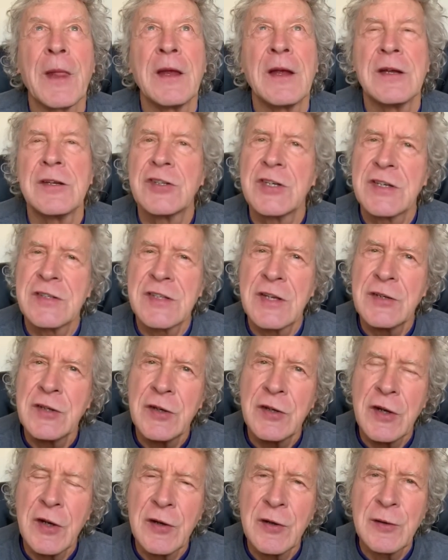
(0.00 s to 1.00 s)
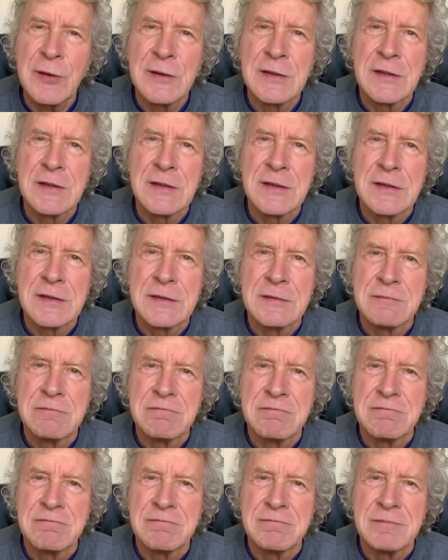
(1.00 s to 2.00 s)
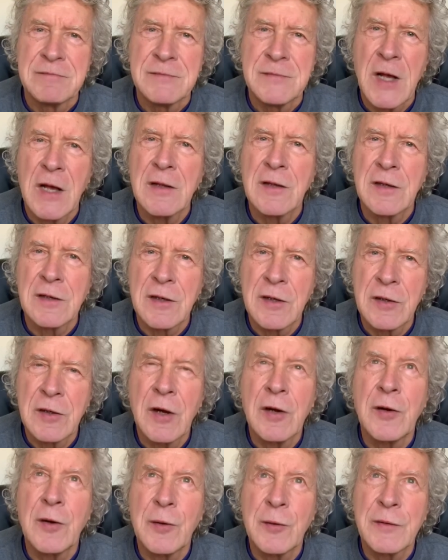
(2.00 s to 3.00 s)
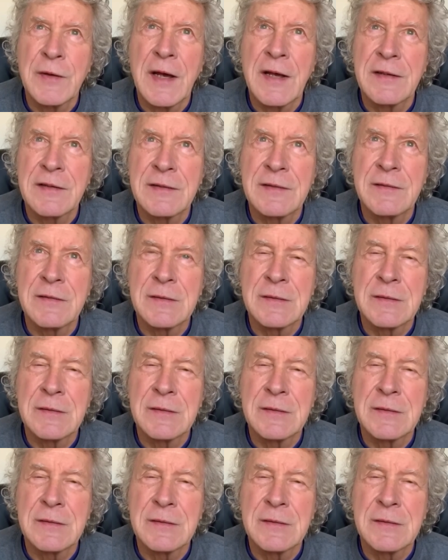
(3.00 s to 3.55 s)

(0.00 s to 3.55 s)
And she said, not long ago, that